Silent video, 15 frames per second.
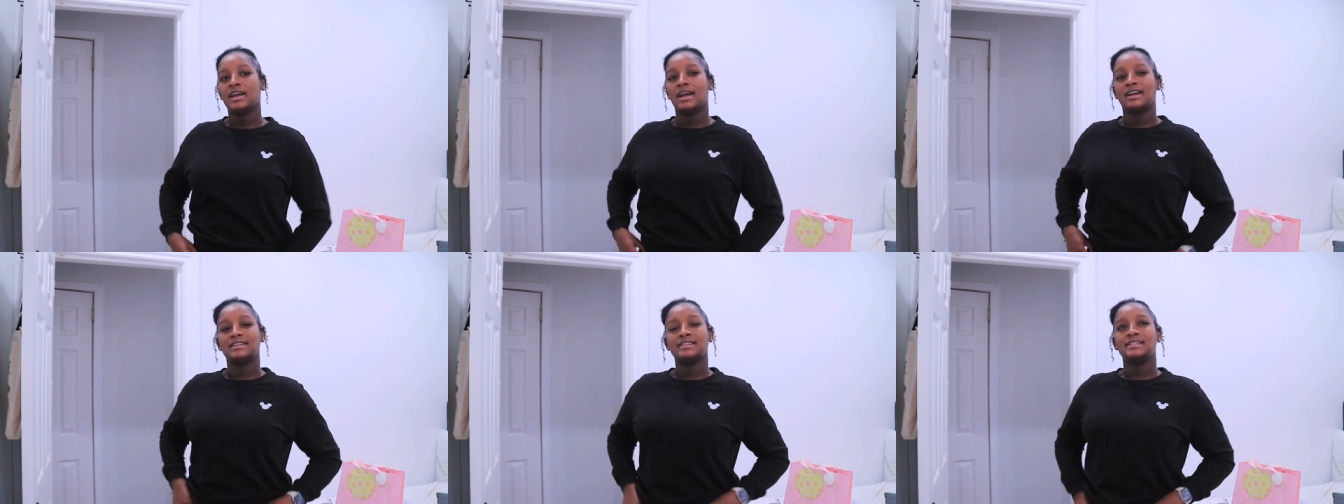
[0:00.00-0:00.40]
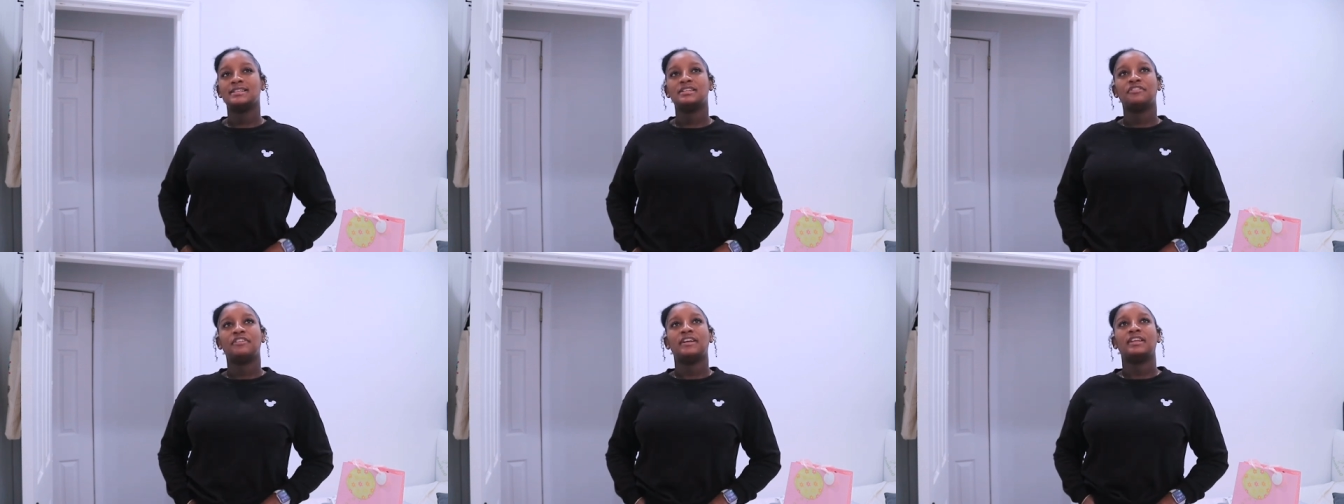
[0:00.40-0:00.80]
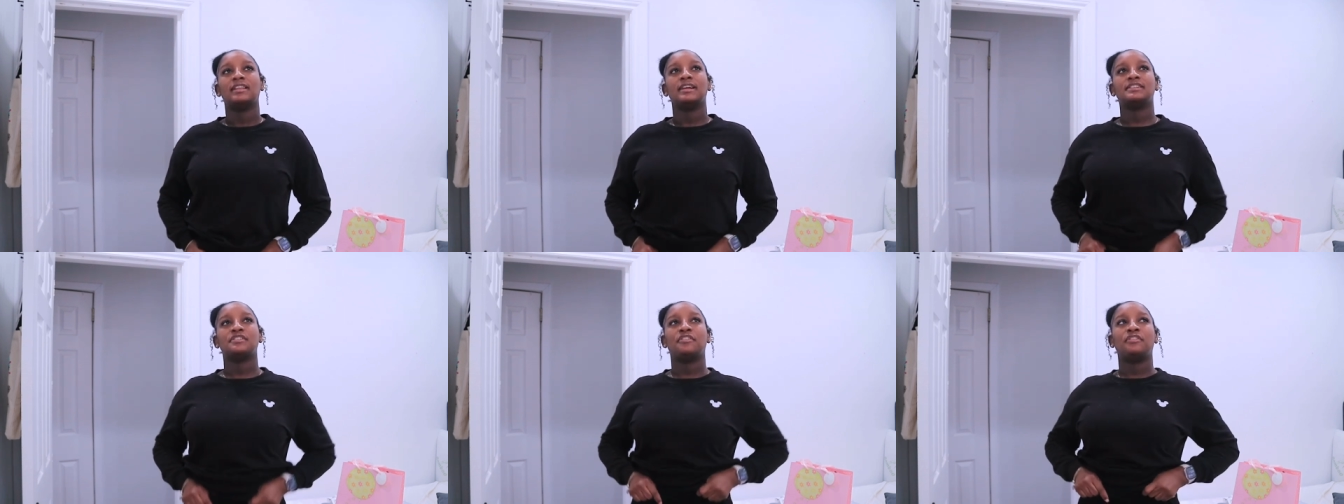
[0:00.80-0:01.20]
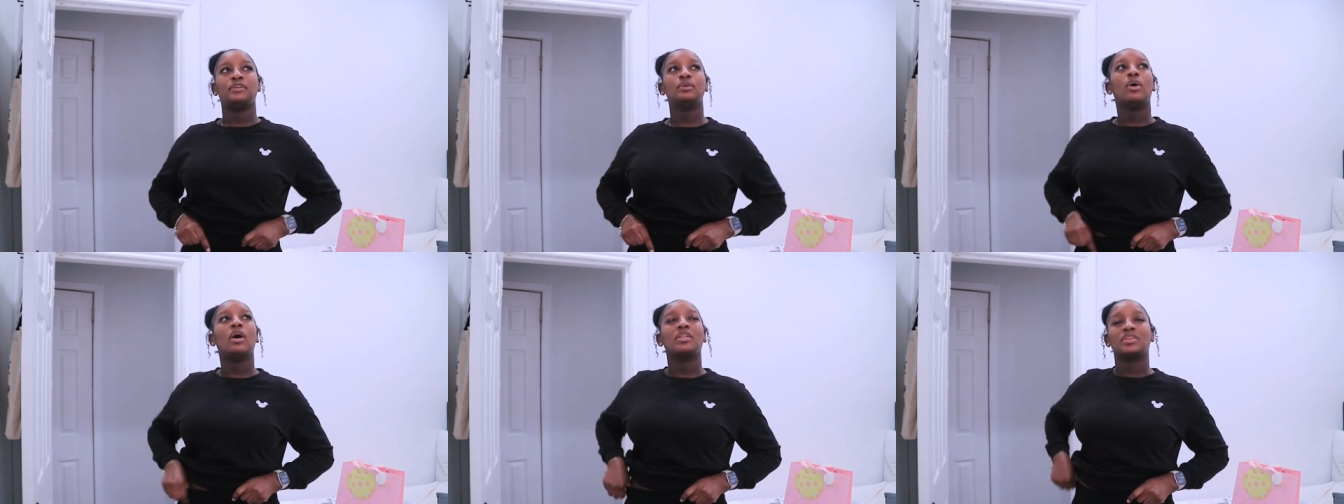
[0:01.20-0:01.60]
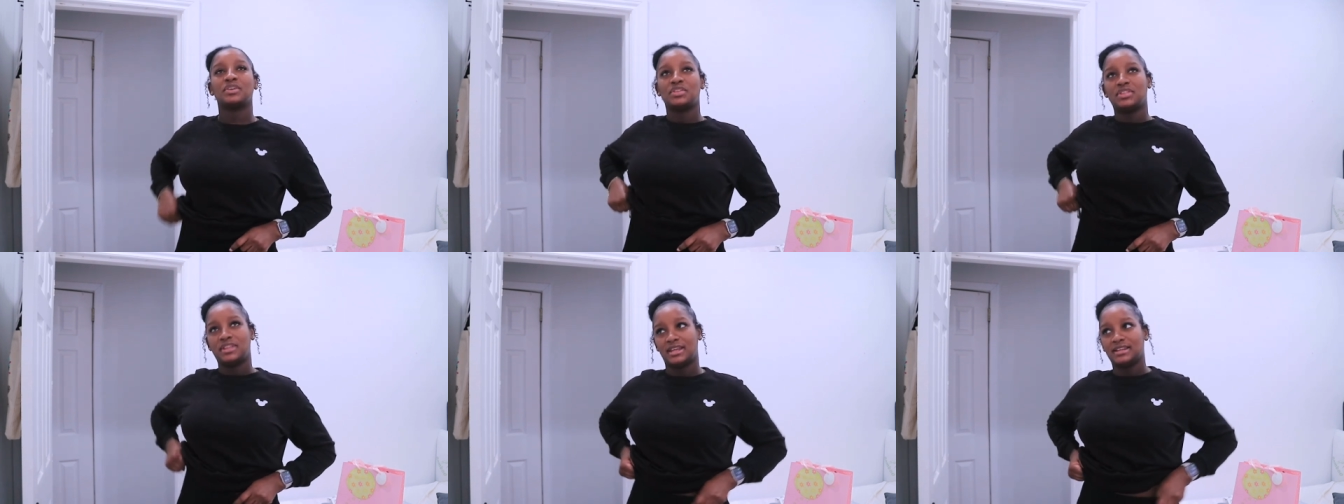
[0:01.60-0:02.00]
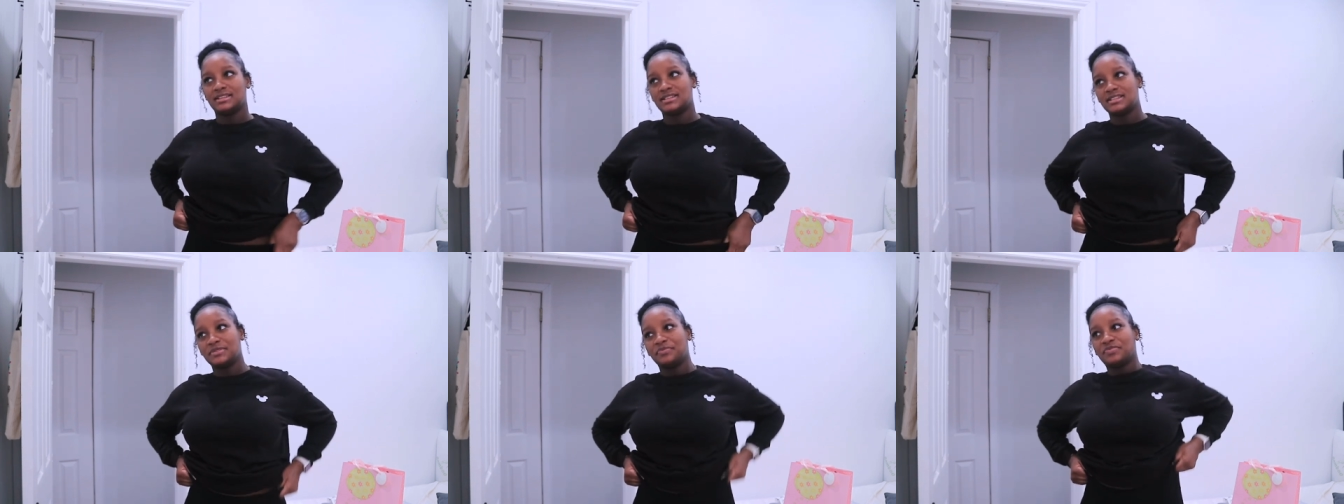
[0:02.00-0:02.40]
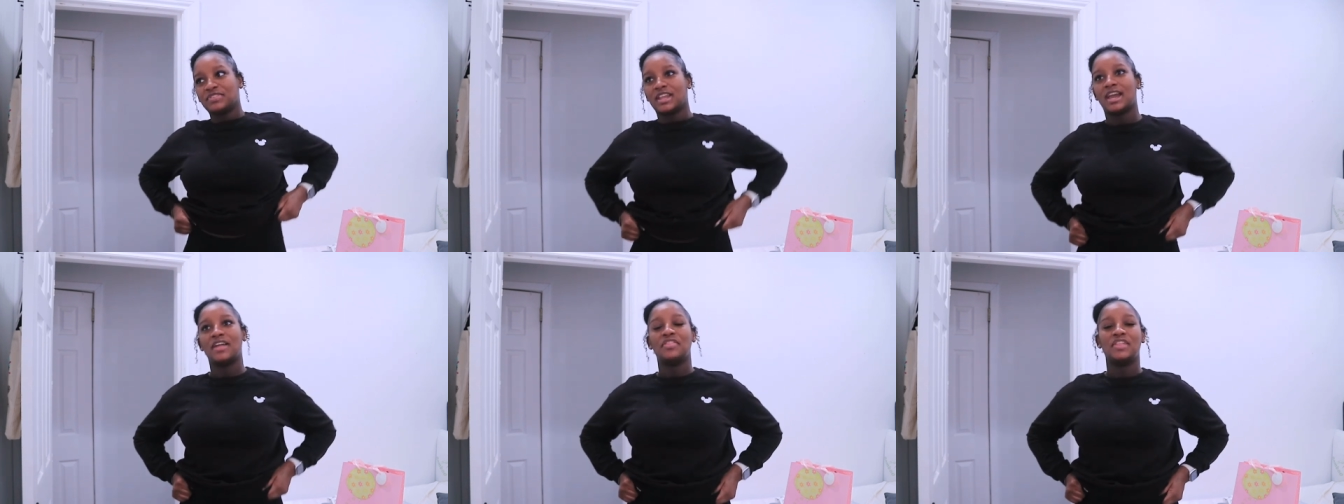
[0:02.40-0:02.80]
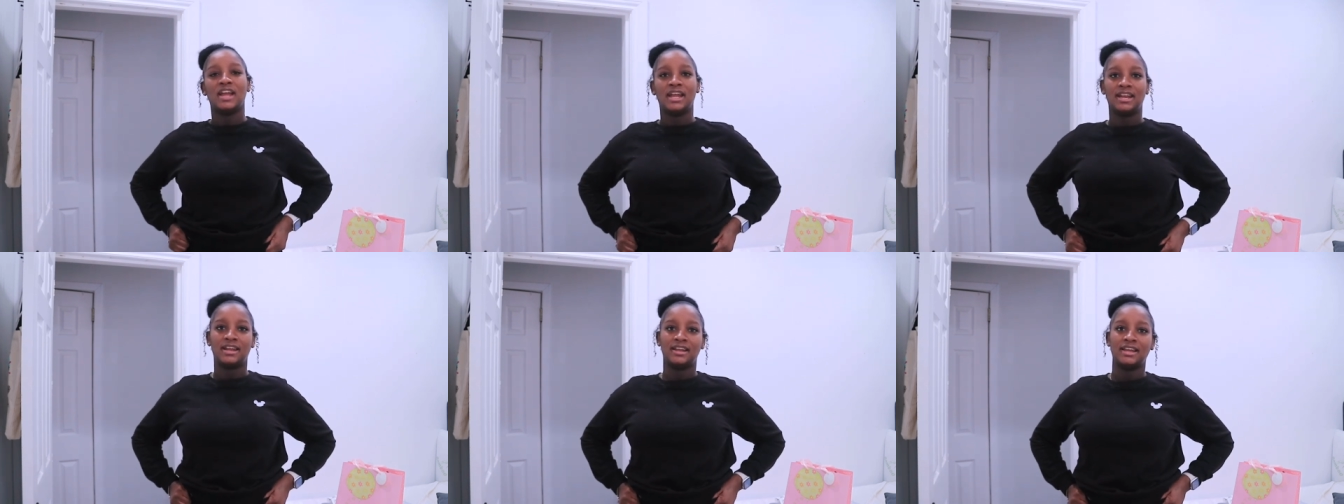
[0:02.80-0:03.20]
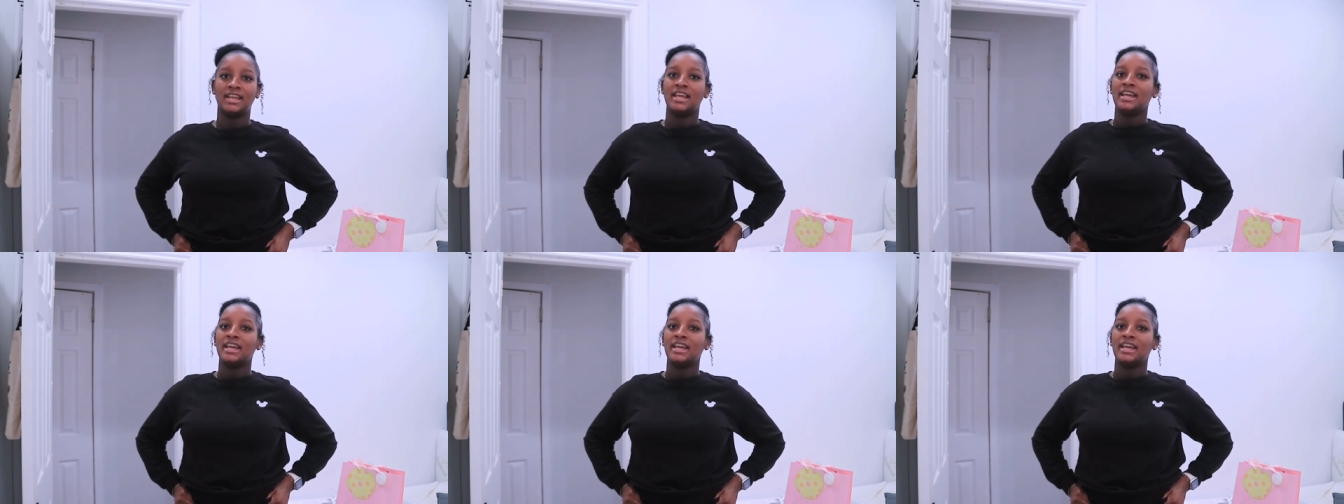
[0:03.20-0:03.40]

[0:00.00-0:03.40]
I just need to finalize a few other things and then